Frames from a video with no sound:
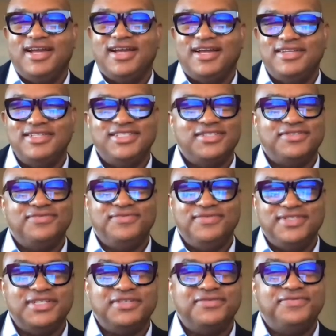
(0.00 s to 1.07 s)

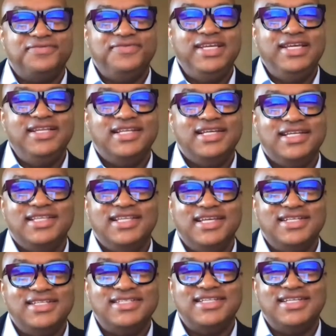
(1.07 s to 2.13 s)
just feeling the
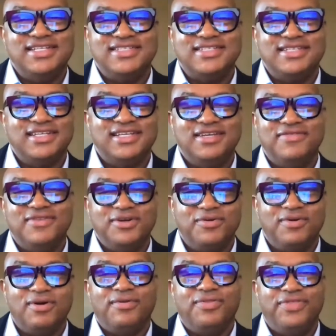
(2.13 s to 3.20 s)
intensity of the
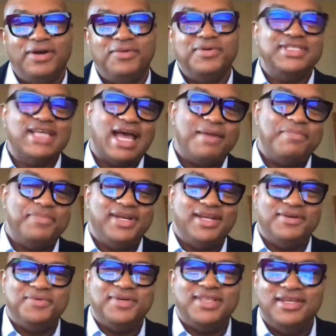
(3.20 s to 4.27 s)
growth that was
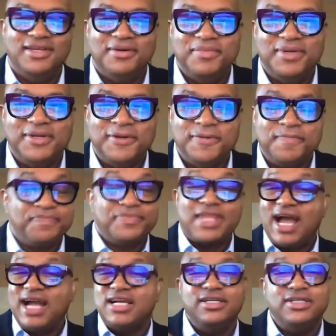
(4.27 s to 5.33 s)
happening with him.
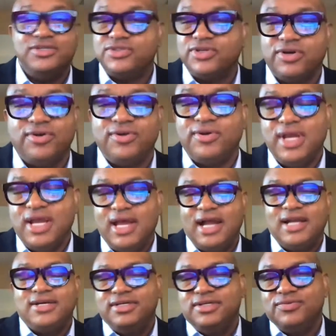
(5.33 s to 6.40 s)
I
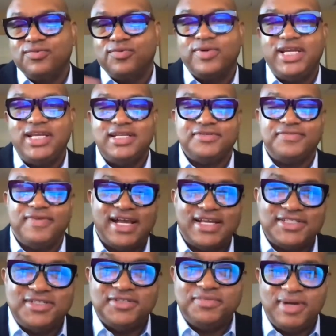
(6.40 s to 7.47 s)
couldn't read as
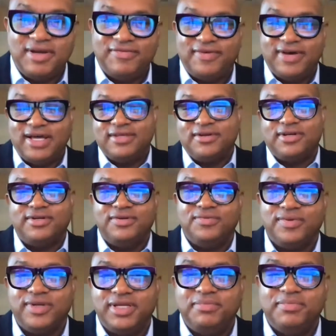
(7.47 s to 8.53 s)
fast as my father could
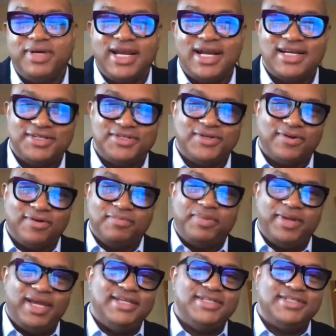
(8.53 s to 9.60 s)
read, but I could turn
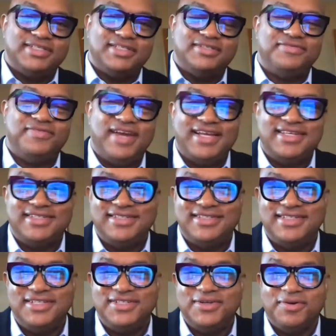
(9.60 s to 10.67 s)
pages as fast as
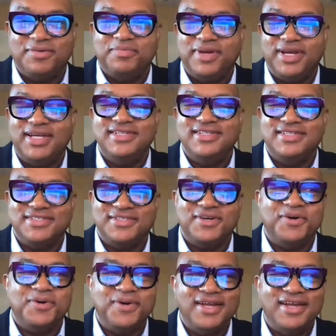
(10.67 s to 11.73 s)
he turned pages.
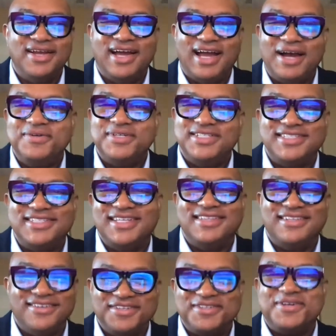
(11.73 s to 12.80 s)
So I would just sit
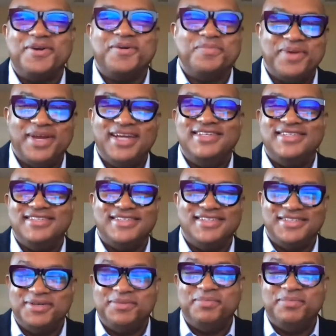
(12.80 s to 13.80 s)
there and turn pages until